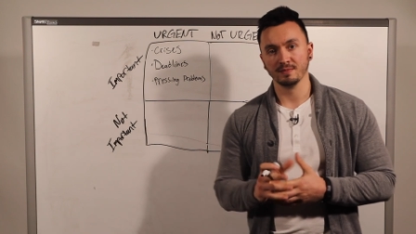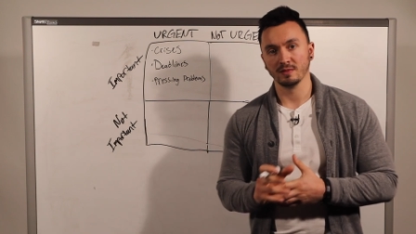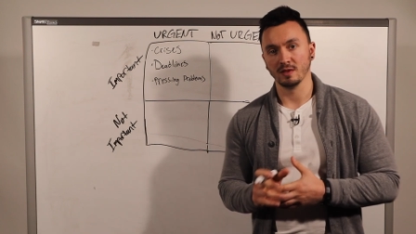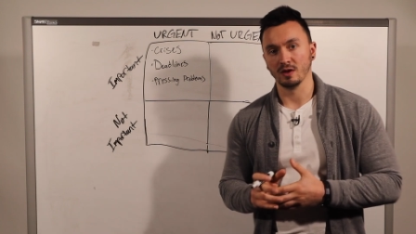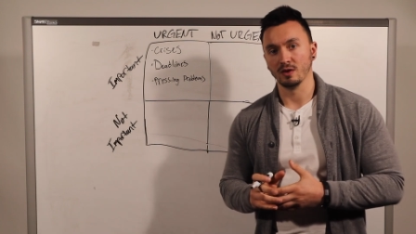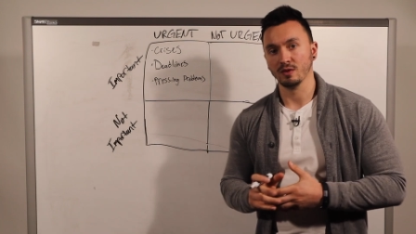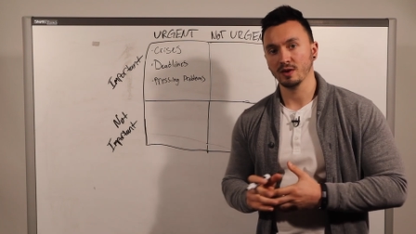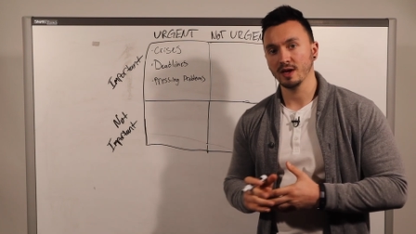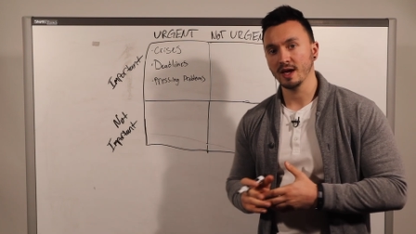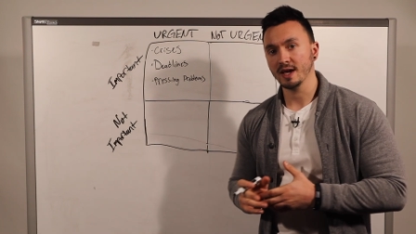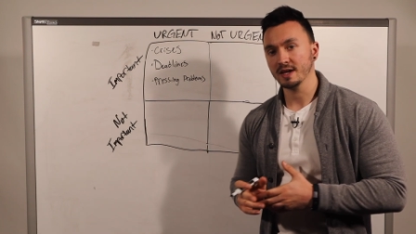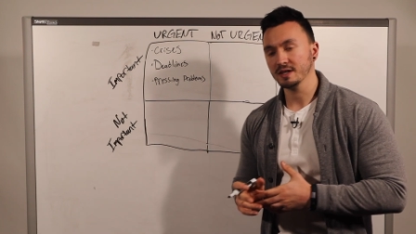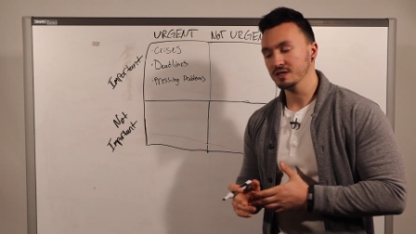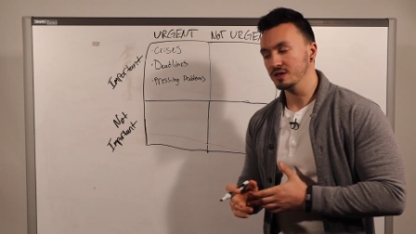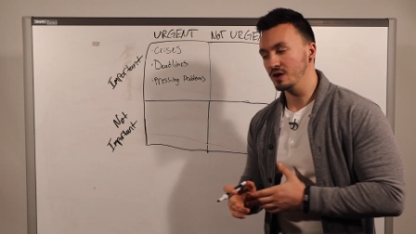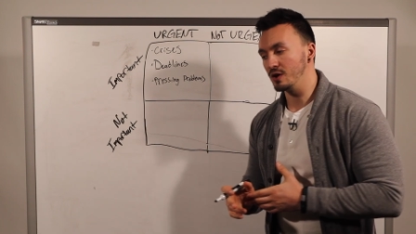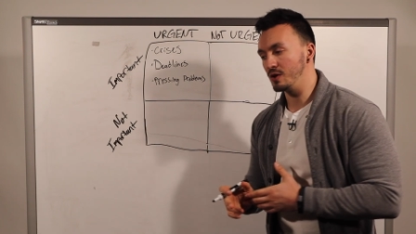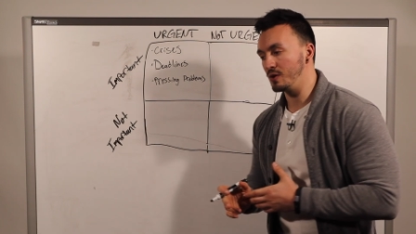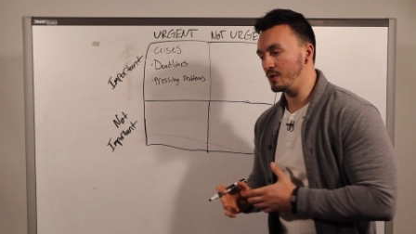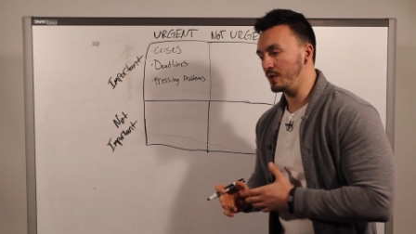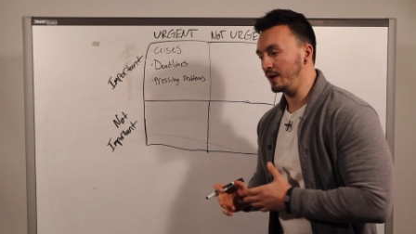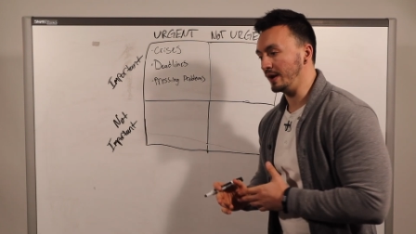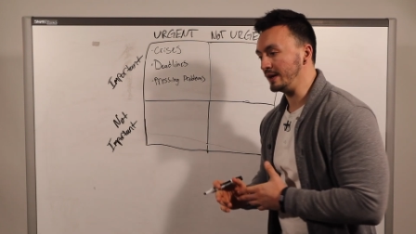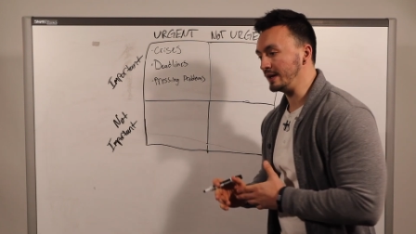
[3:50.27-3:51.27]
Okay,
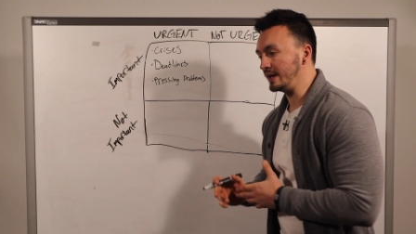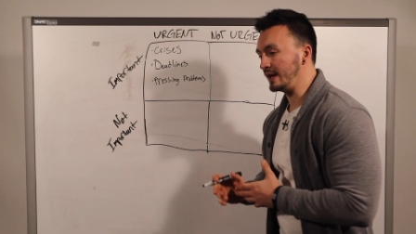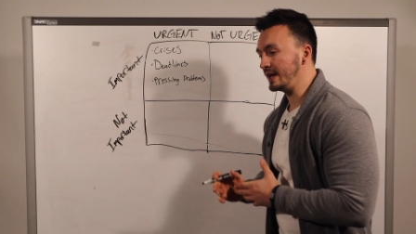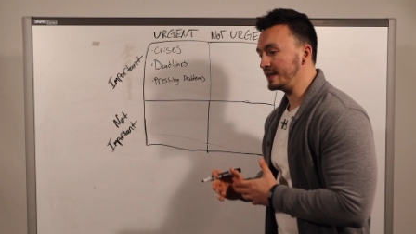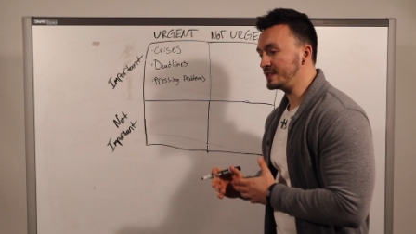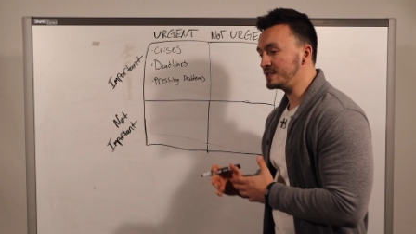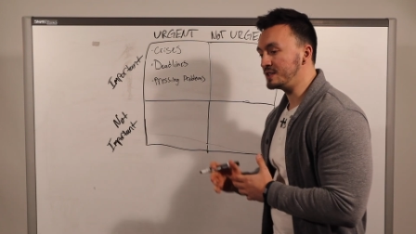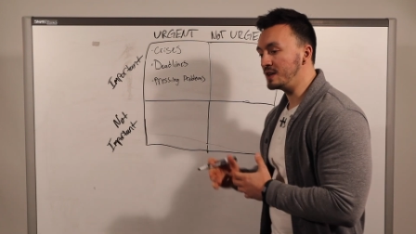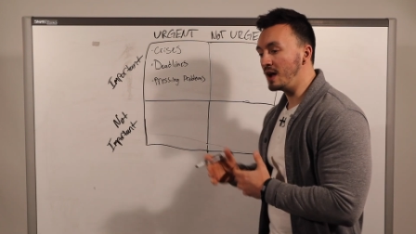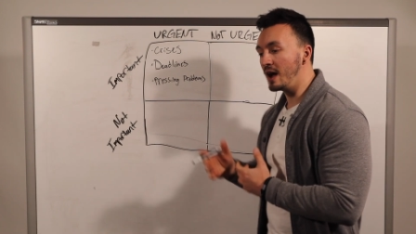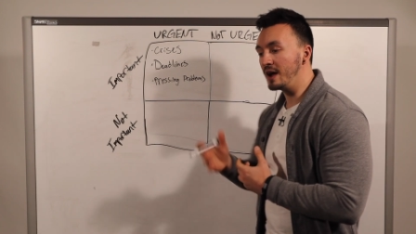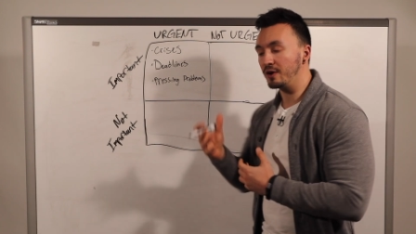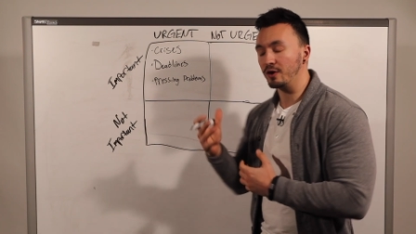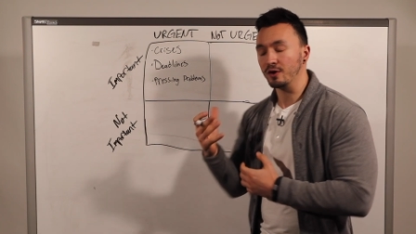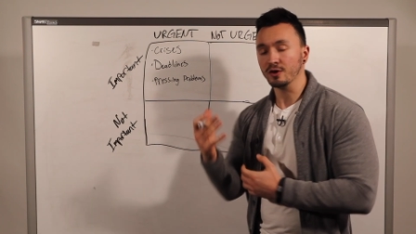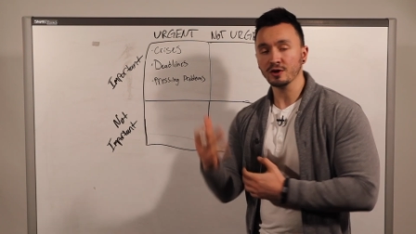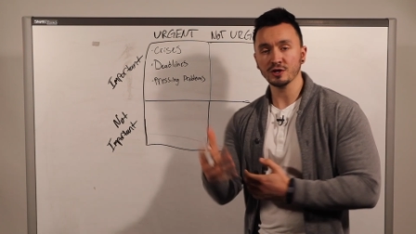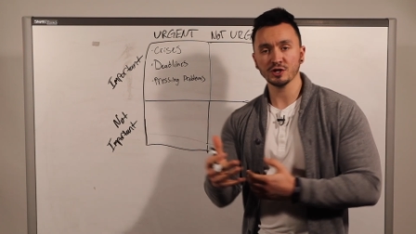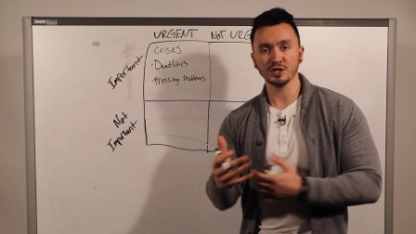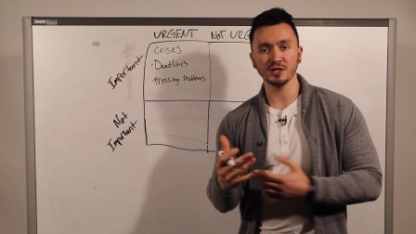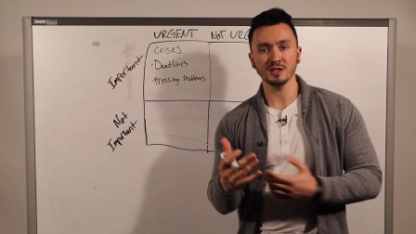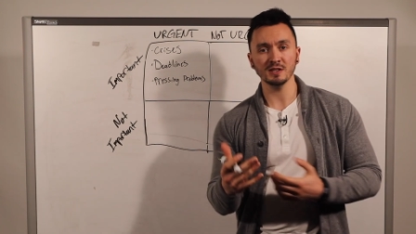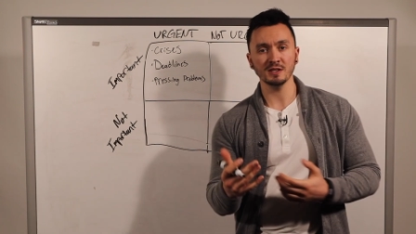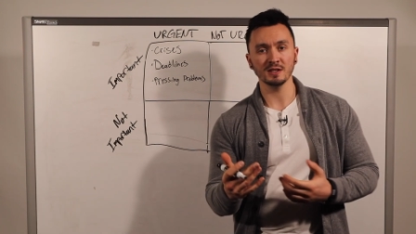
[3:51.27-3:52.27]
so it's not
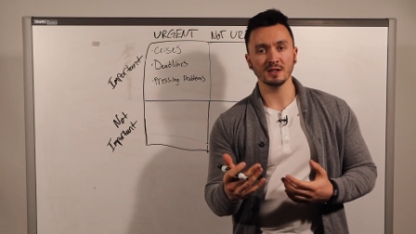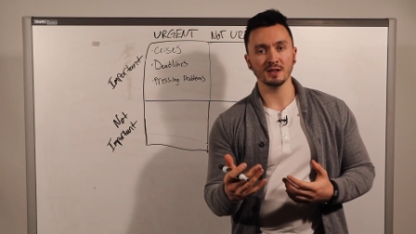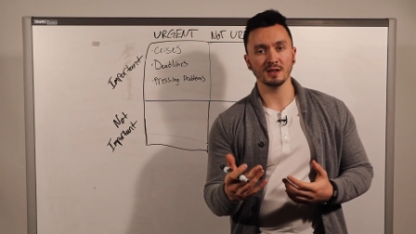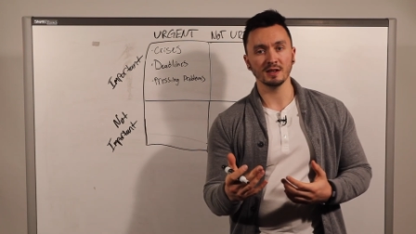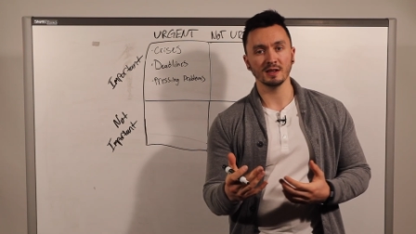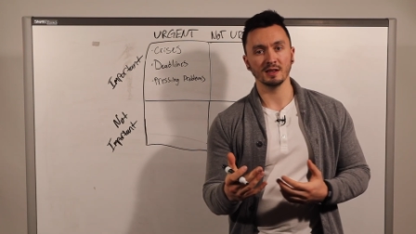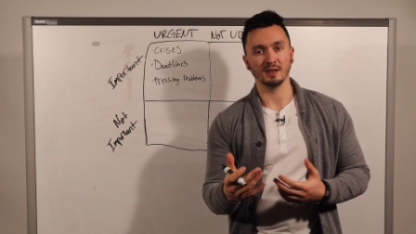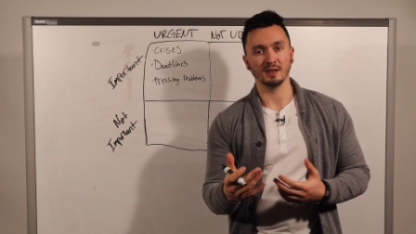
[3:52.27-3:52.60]
urgent,